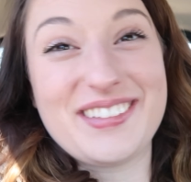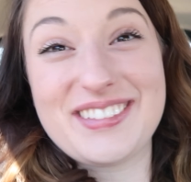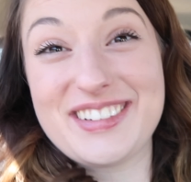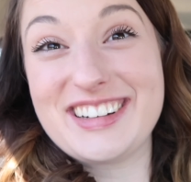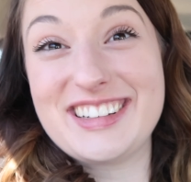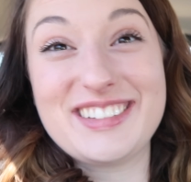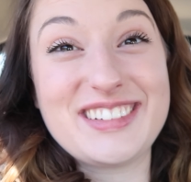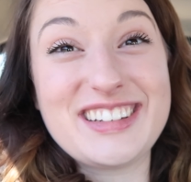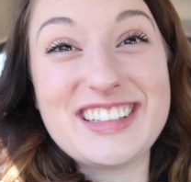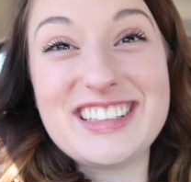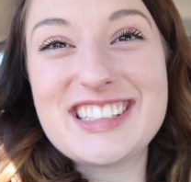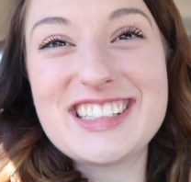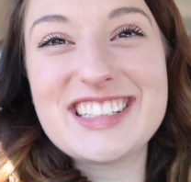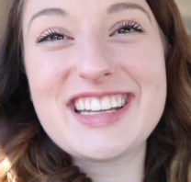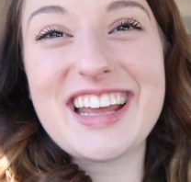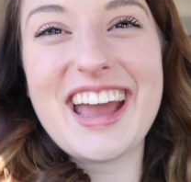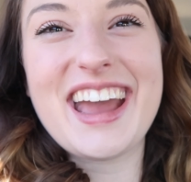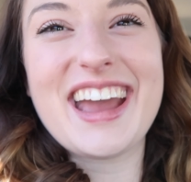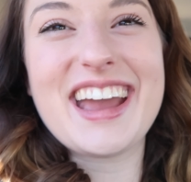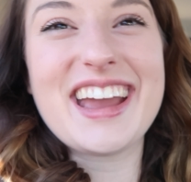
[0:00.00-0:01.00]
we're doing
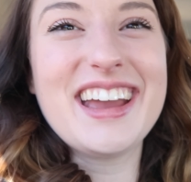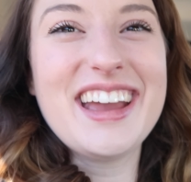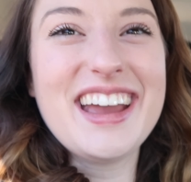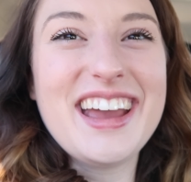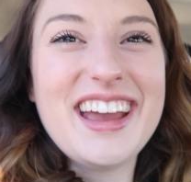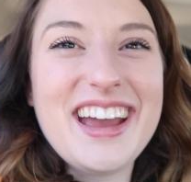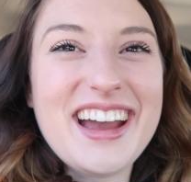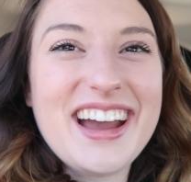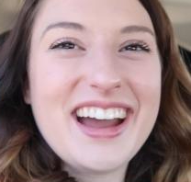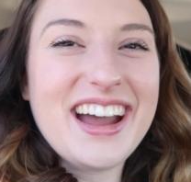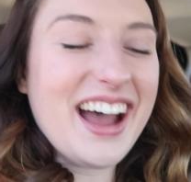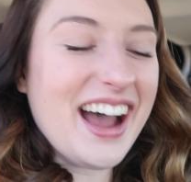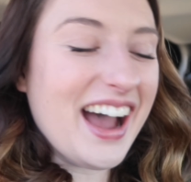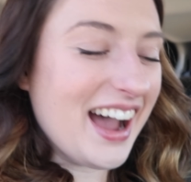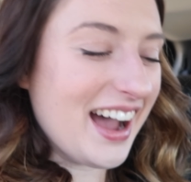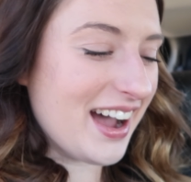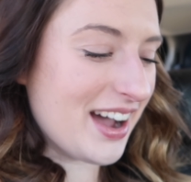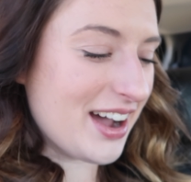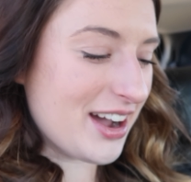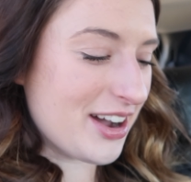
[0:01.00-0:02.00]
today.
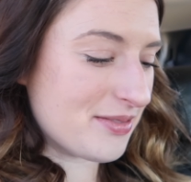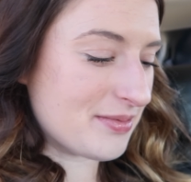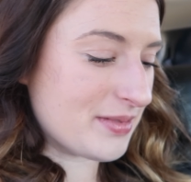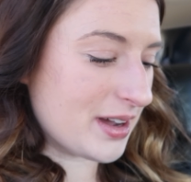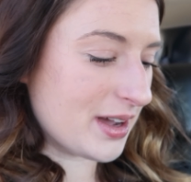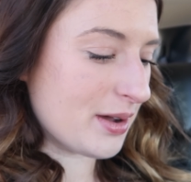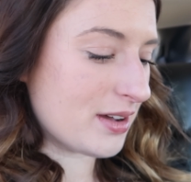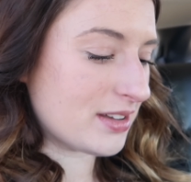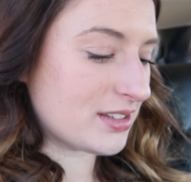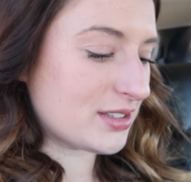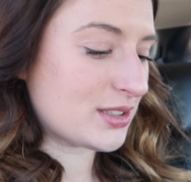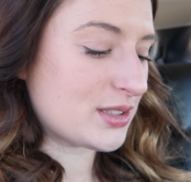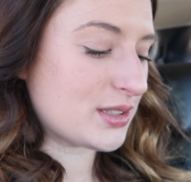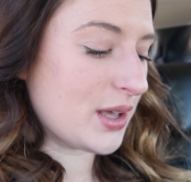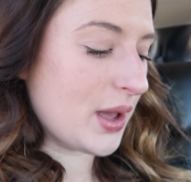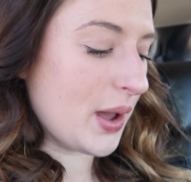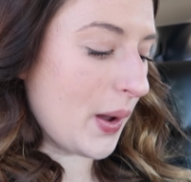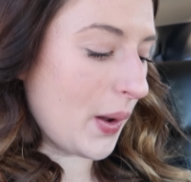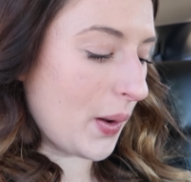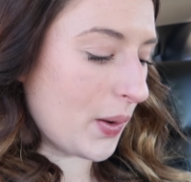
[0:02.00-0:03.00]
Um,
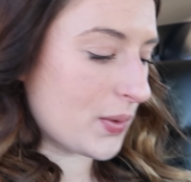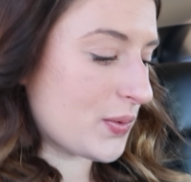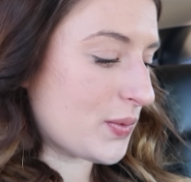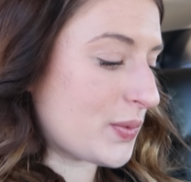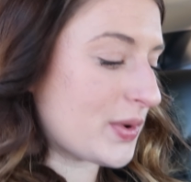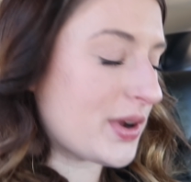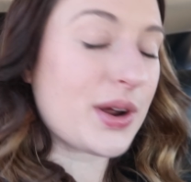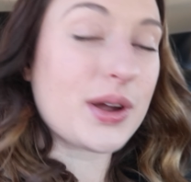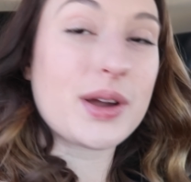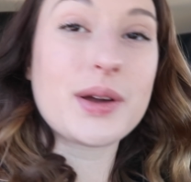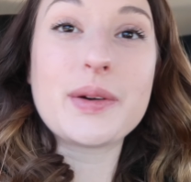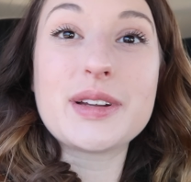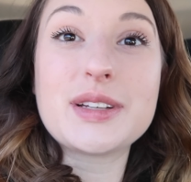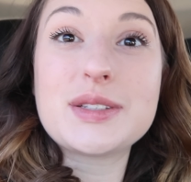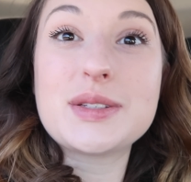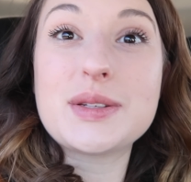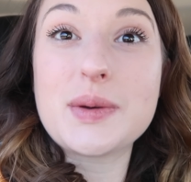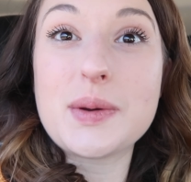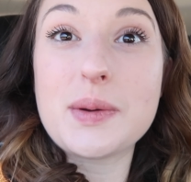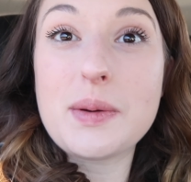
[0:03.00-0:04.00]
so we are going
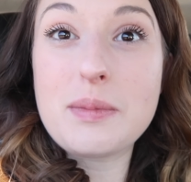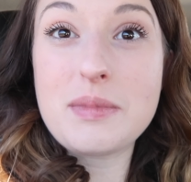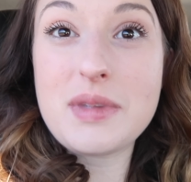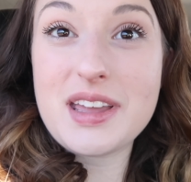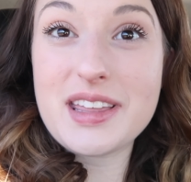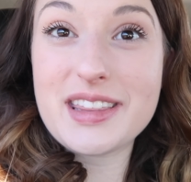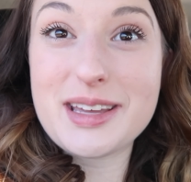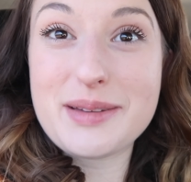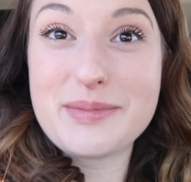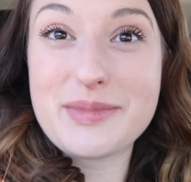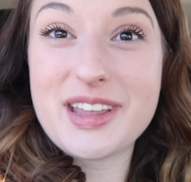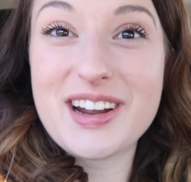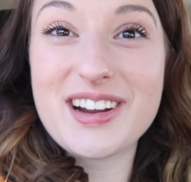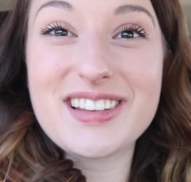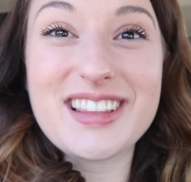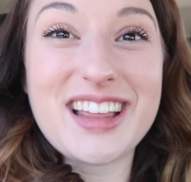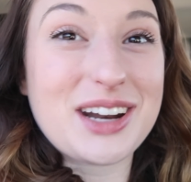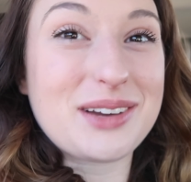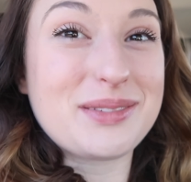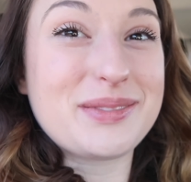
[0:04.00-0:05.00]
to meet them
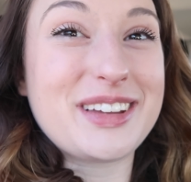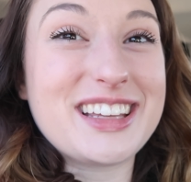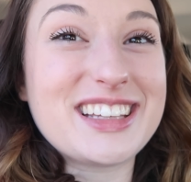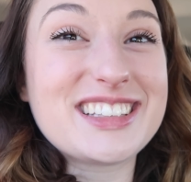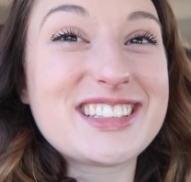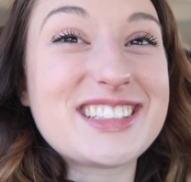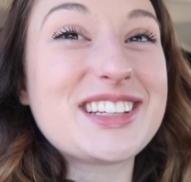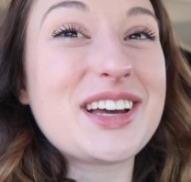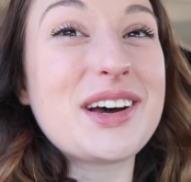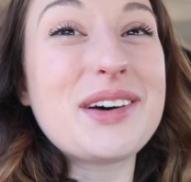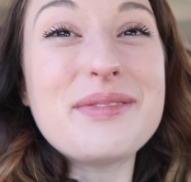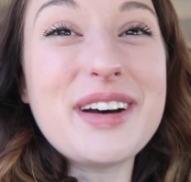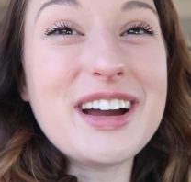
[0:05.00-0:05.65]
there. That'll be so